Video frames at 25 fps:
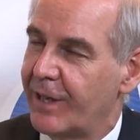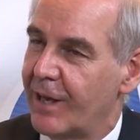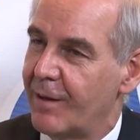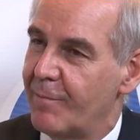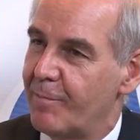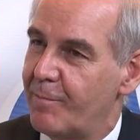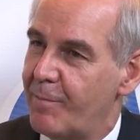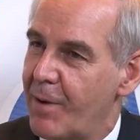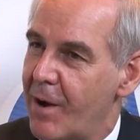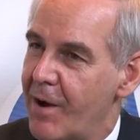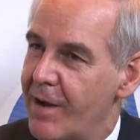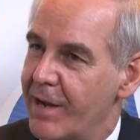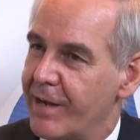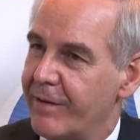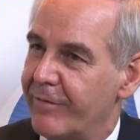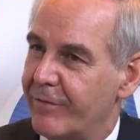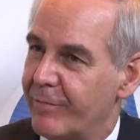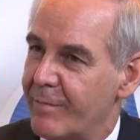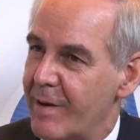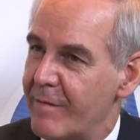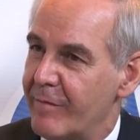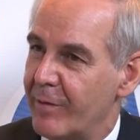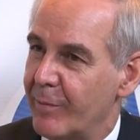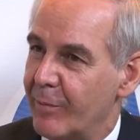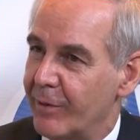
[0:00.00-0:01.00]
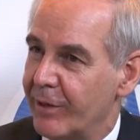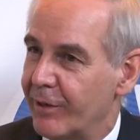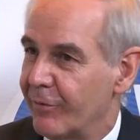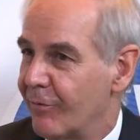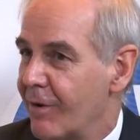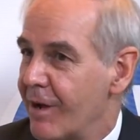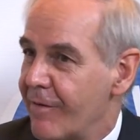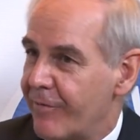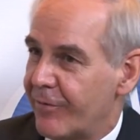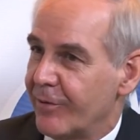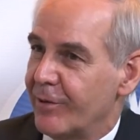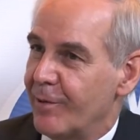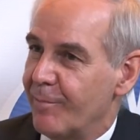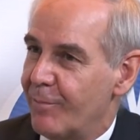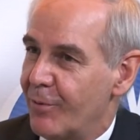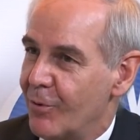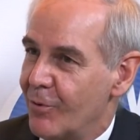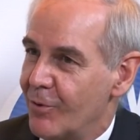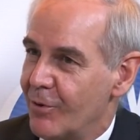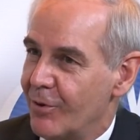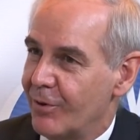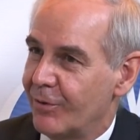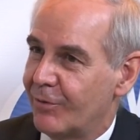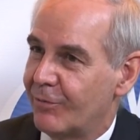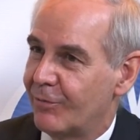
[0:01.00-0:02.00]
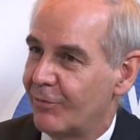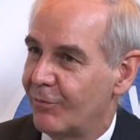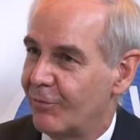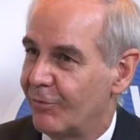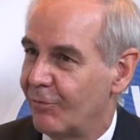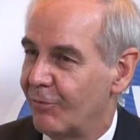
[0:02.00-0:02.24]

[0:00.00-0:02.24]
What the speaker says: get buy-in from everybody, right from the board,